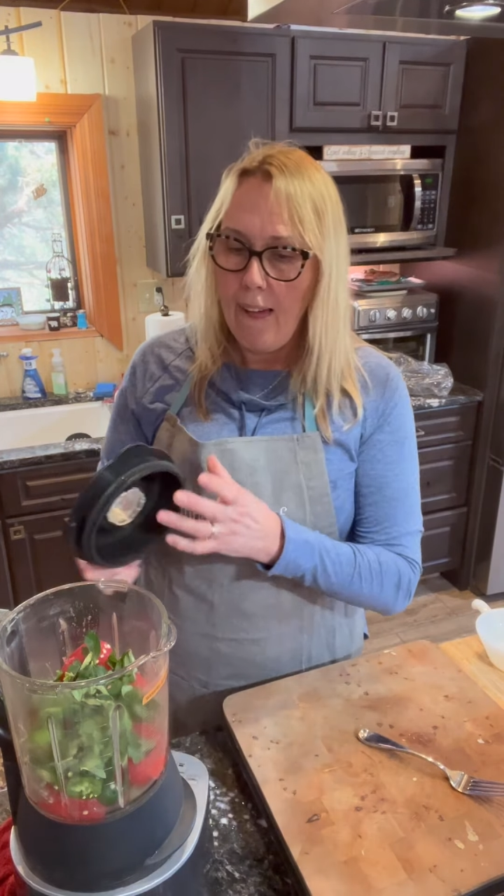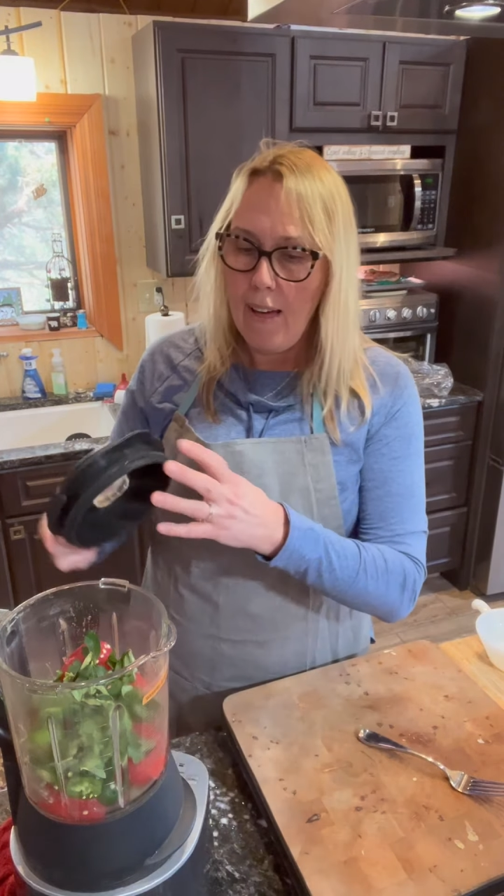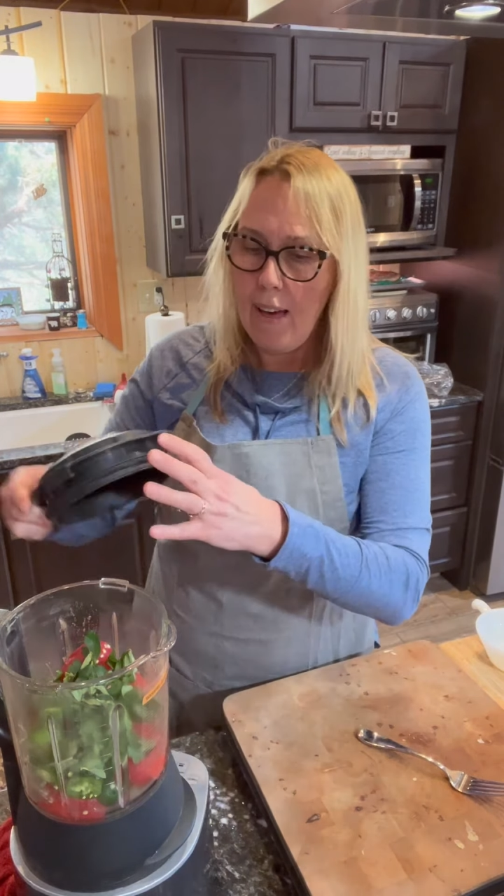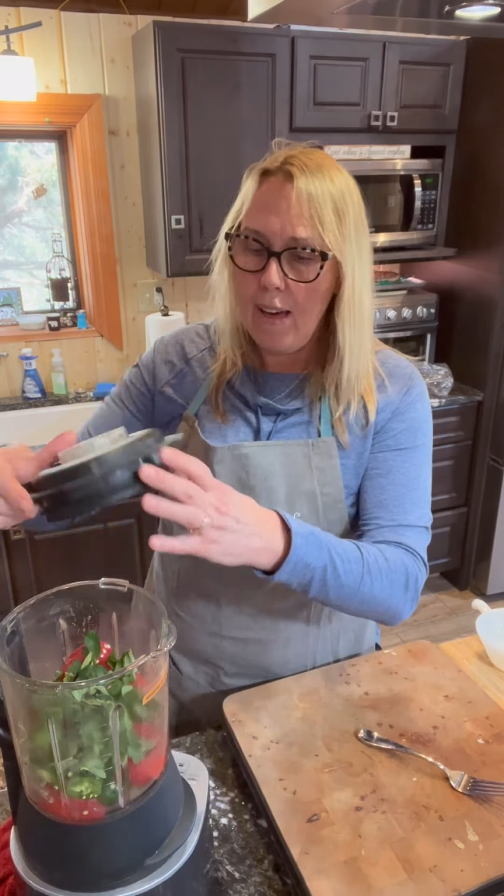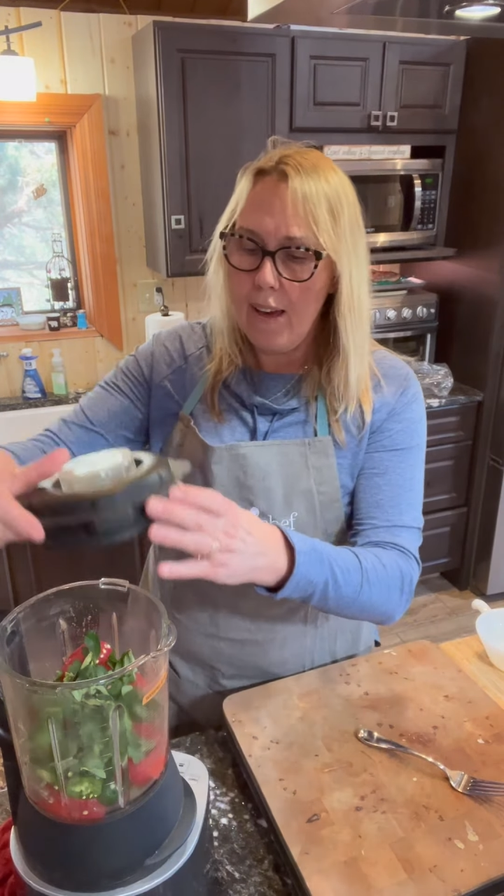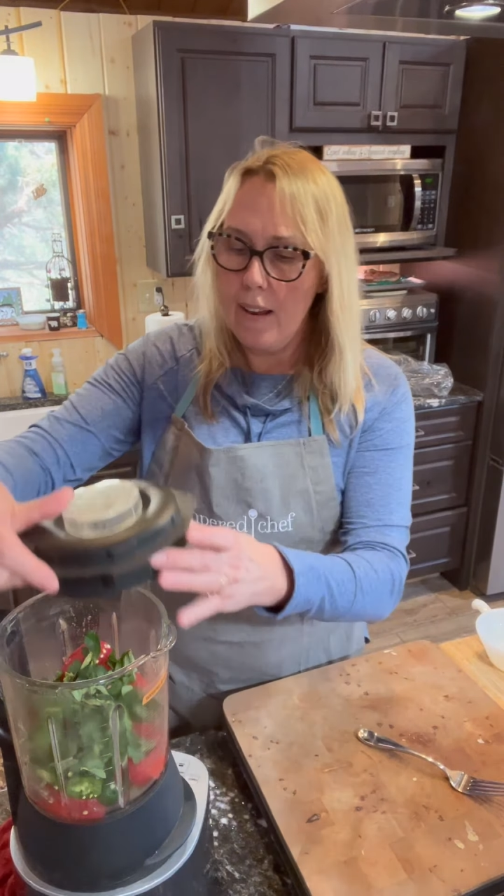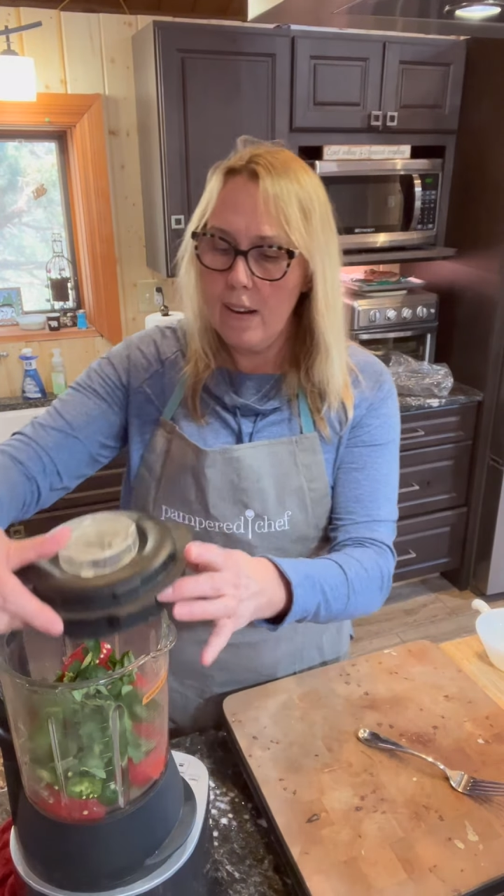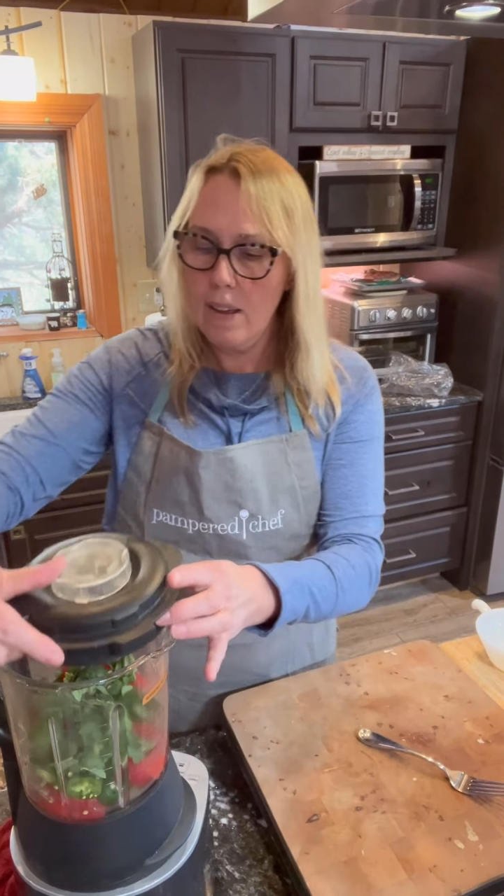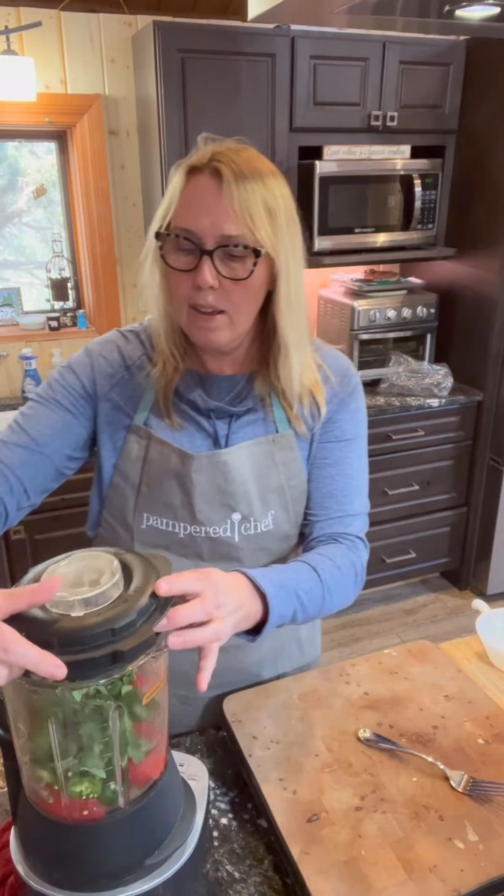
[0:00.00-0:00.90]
And